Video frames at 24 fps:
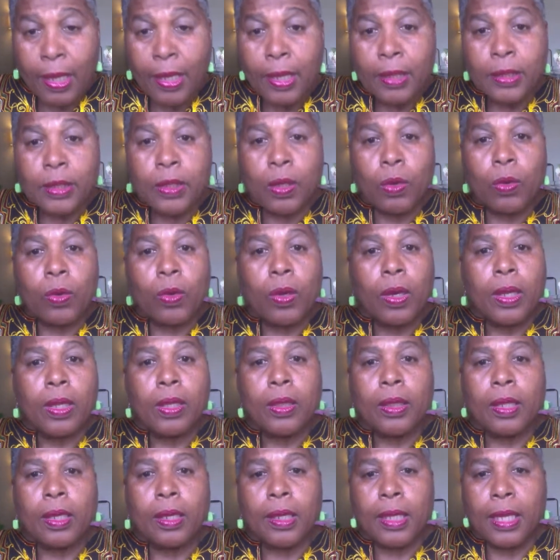So
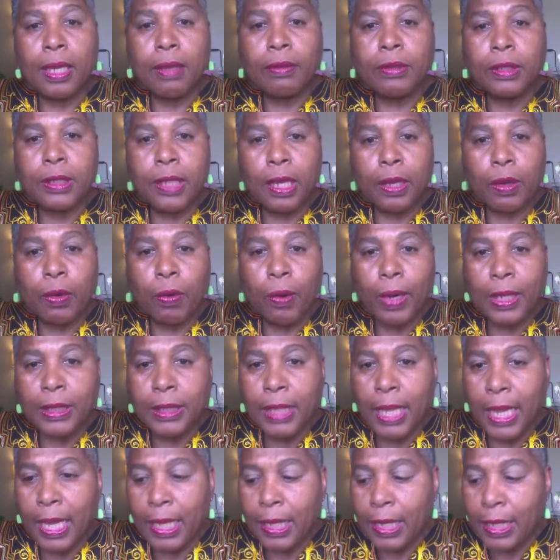the gifts that Christ
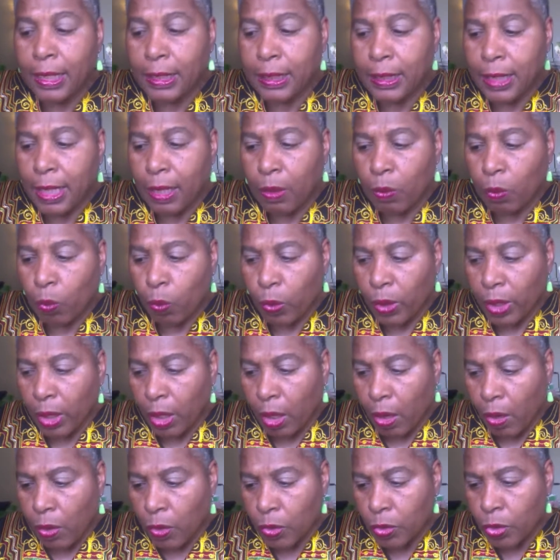had, he said, we
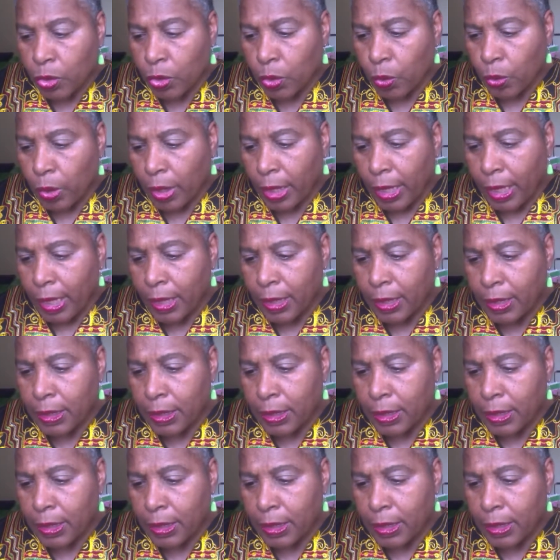also had.